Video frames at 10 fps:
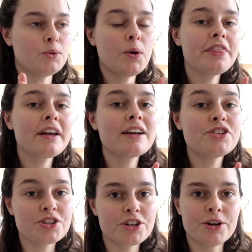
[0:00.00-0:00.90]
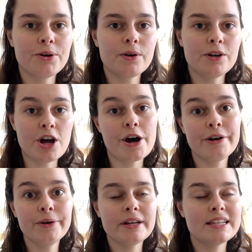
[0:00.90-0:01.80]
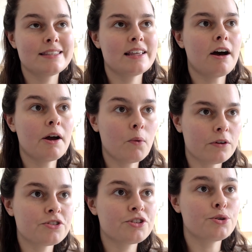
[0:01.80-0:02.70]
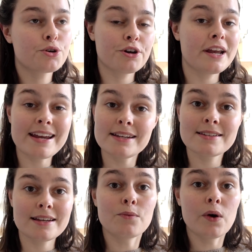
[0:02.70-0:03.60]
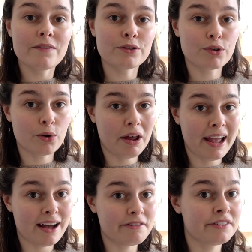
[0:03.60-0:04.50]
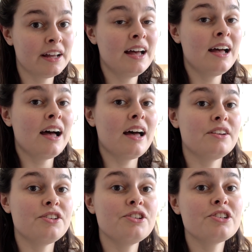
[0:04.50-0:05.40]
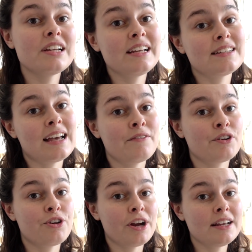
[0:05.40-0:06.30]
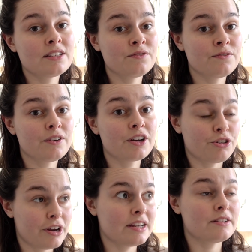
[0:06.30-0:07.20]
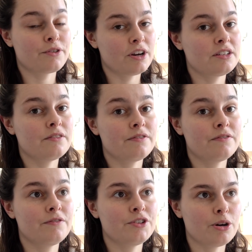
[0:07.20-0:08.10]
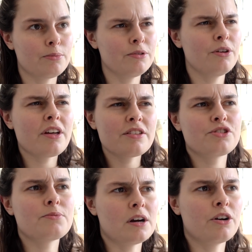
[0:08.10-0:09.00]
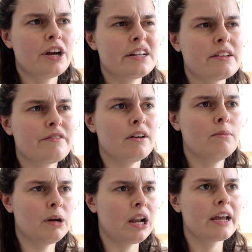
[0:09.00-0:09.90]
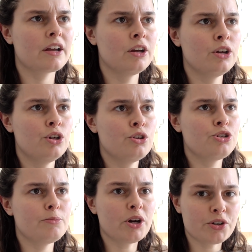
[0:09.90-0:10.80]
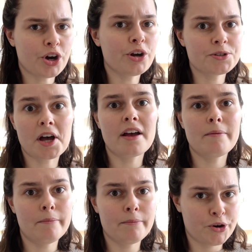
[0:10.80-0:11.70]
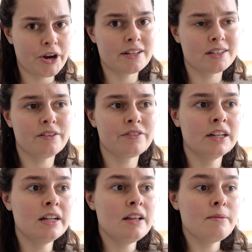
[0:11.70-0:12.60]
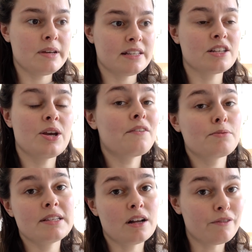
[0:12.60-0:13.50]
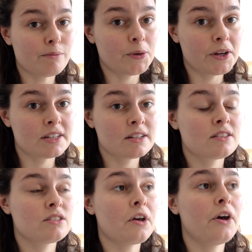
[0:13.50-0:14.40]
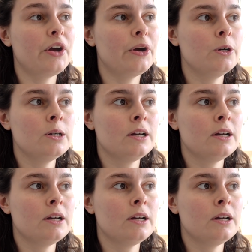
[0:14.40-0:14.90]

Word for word: The one thing I do know is that I want to create in whatever role I have and usually to have a creative a creative creative job. Not that other jobs aren't creative, but like to be on your own dime creative means that you have to be self-employed. So